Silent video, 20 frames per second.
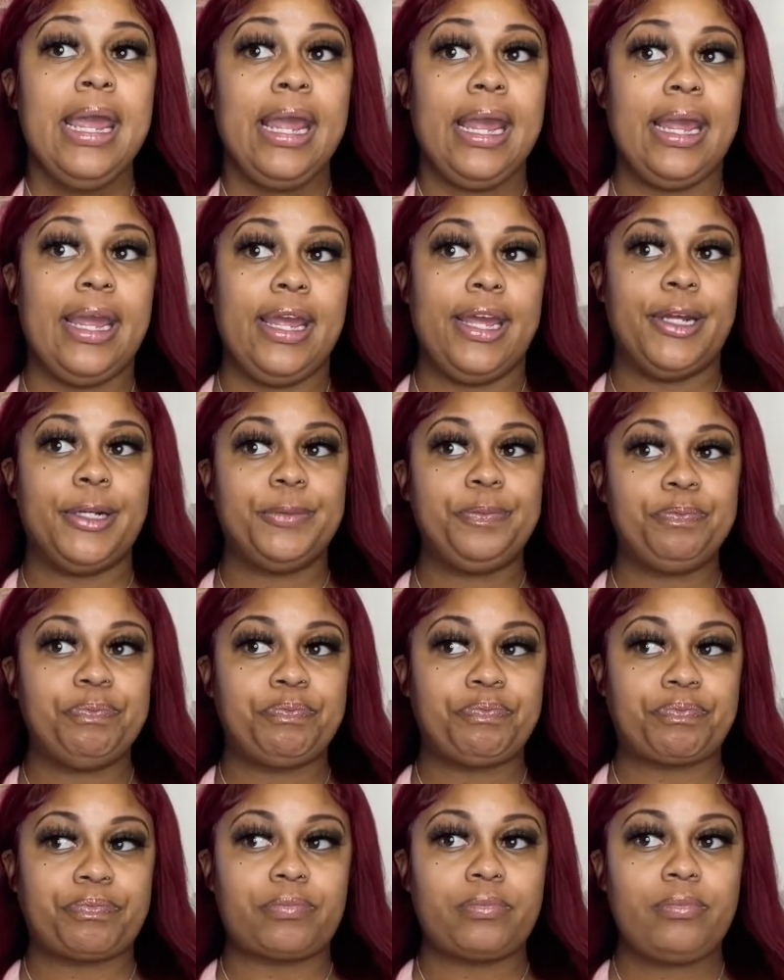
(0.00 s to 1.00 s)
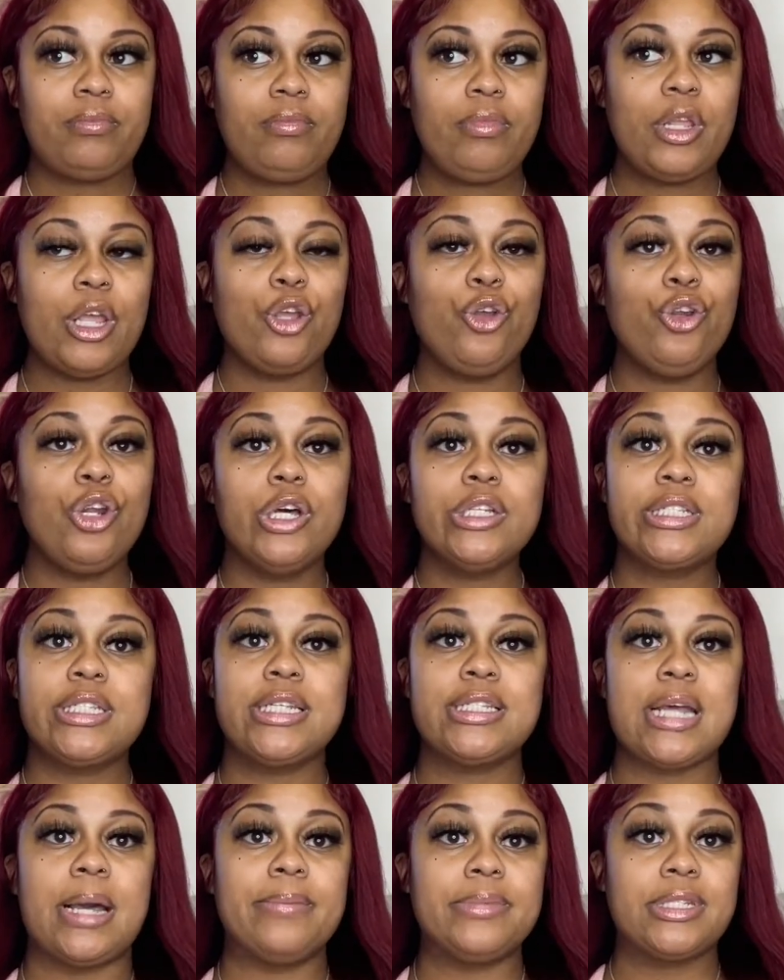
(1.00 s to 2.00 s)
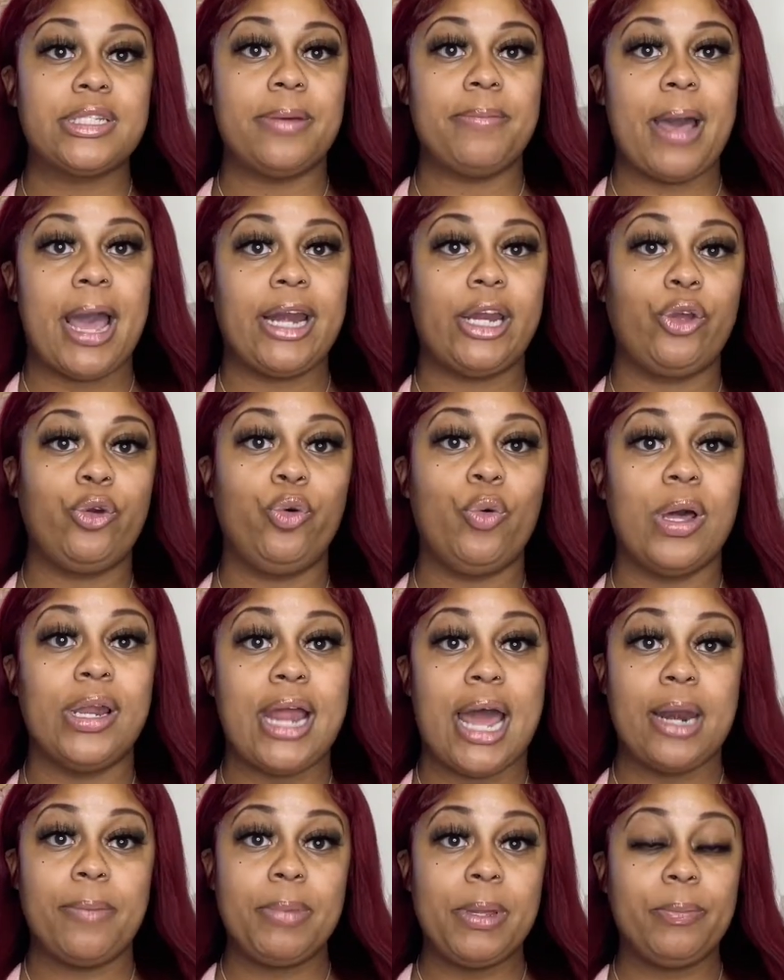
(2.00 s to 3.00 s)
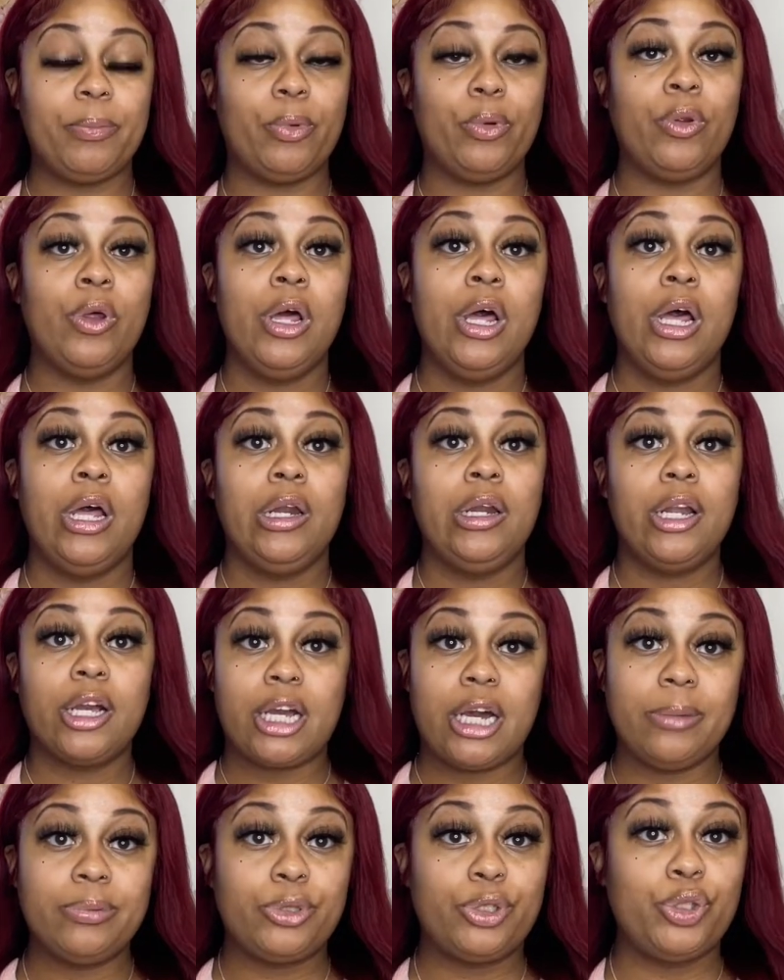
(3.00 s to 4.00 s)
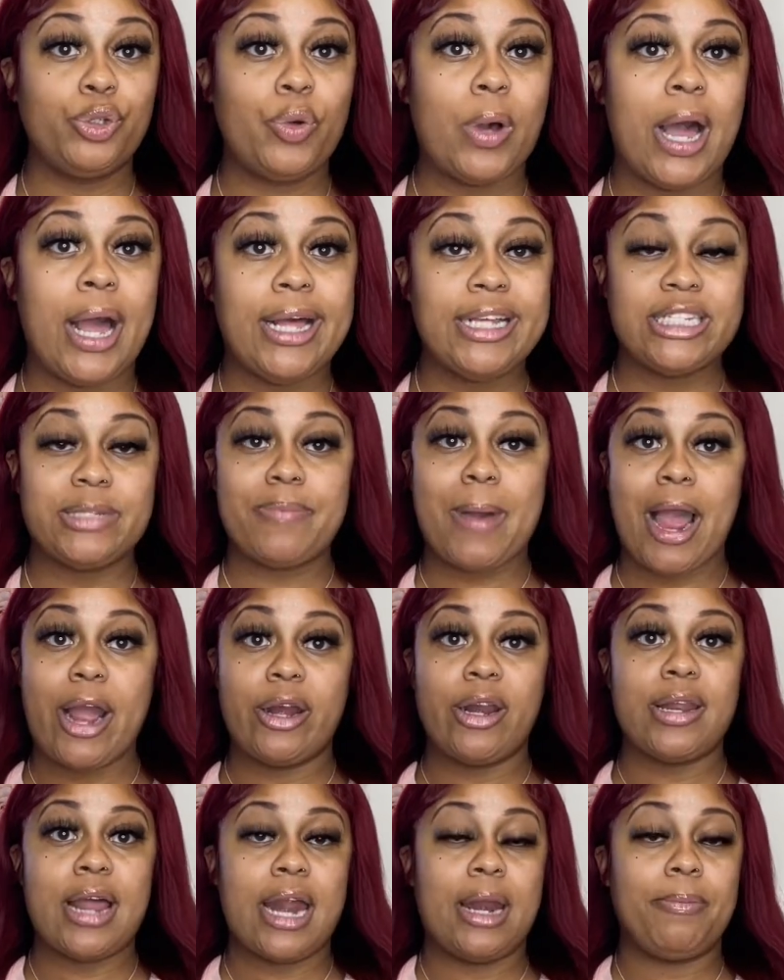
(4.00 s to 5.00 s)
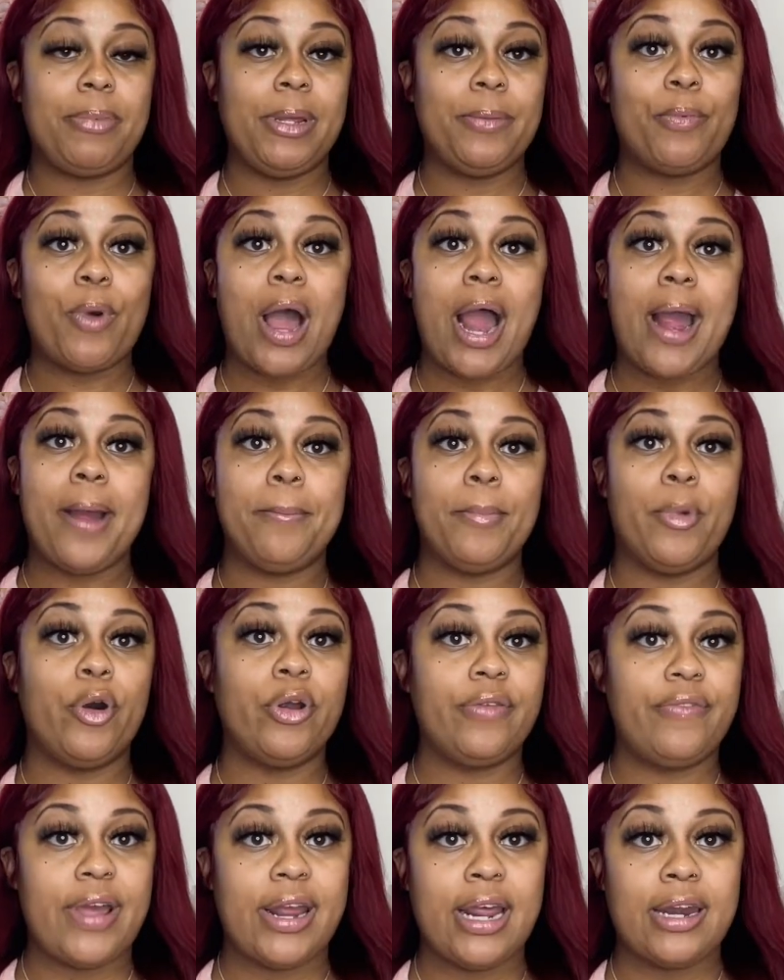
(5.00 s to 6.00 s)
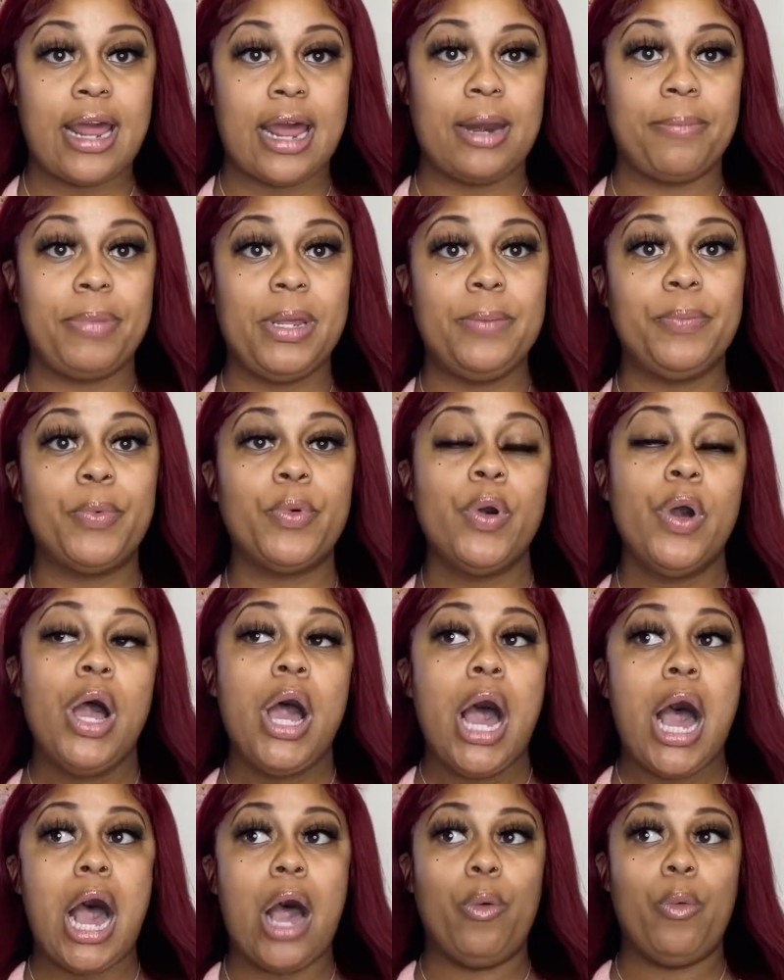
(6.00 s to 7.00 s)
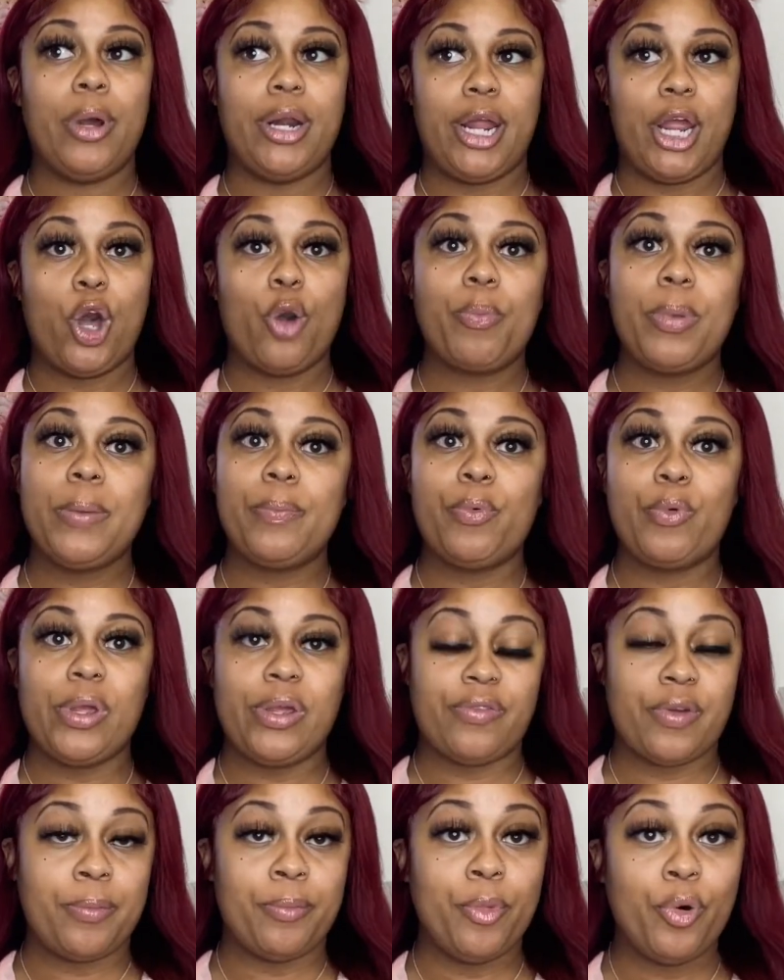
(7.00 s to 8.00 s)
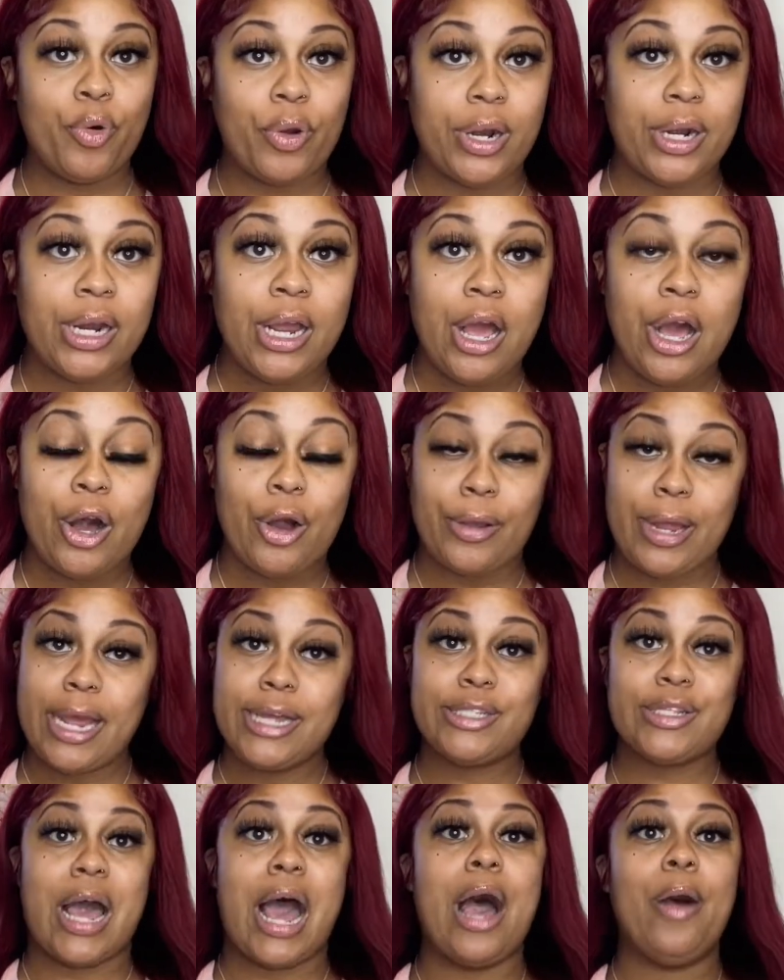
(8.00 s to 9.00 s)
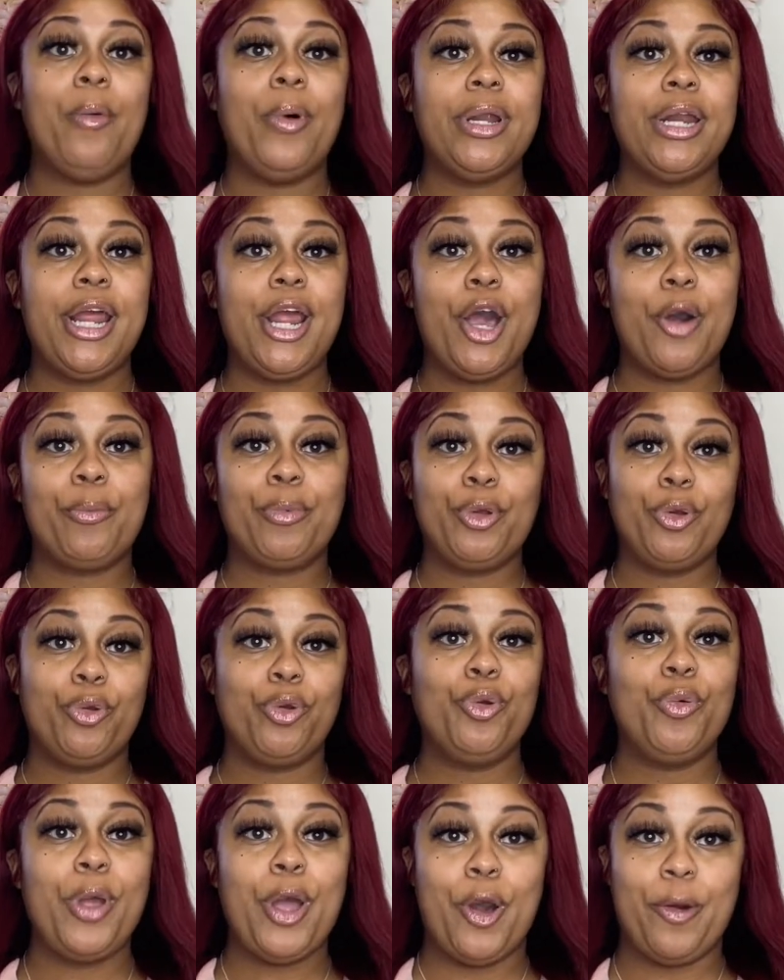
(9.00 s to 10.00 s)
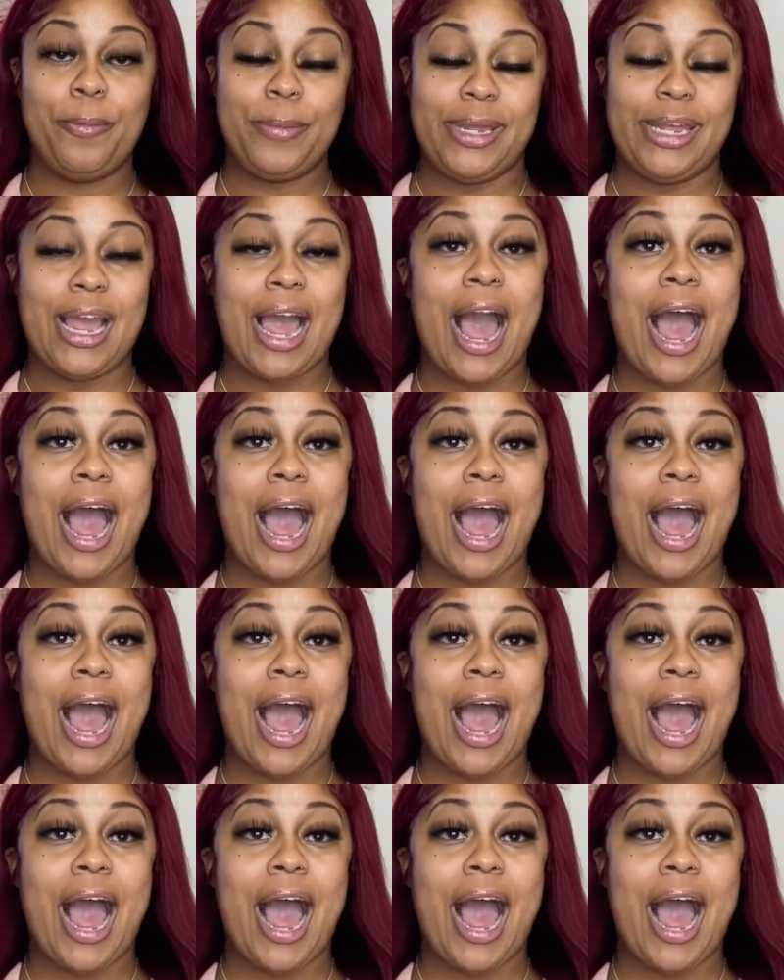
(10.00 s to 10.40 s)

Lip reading: And you know, since I'm somebody who a lot of people look up to, I inspire a lot of people, I motivate a lot of people, I want to help people even more. Okay, so I want to help you, you help me.